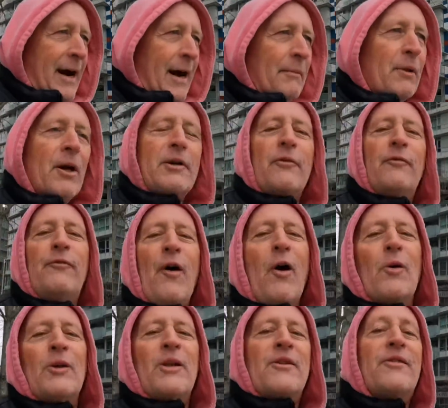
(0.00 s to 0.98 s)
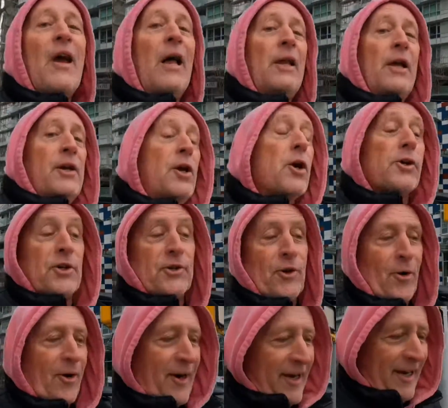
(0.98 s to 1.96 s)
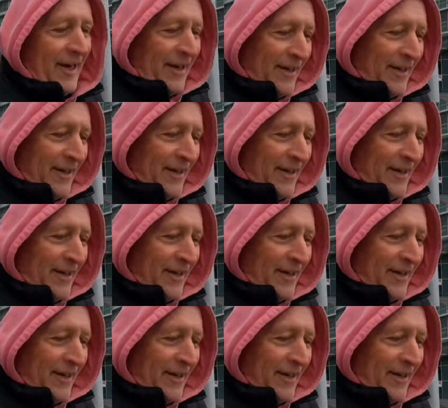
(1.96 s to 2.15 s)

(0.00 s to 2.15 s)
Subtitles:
I'm looking forward to telling your story